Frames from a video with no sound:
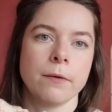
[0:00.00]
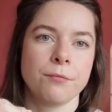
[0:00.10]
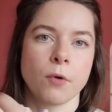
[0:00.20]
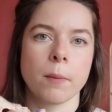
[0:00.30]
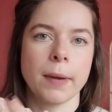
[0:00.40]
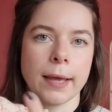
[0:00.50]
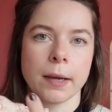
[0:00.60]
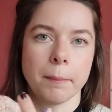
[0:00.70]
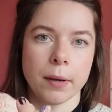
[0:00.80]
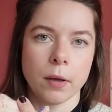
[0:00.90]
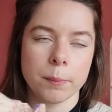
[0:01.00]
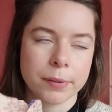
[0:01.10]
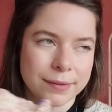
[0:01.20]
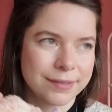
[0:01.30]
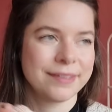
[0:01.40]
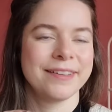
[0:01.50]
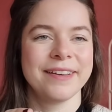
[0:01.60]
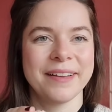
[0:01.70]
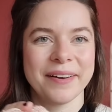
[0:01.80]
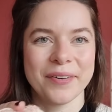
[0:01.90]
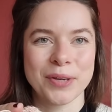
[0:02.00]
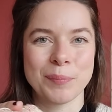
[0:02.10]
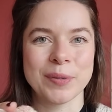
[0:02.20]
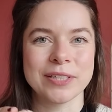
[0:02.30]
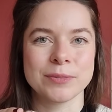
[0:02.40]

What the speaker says: form like a blob on your piece,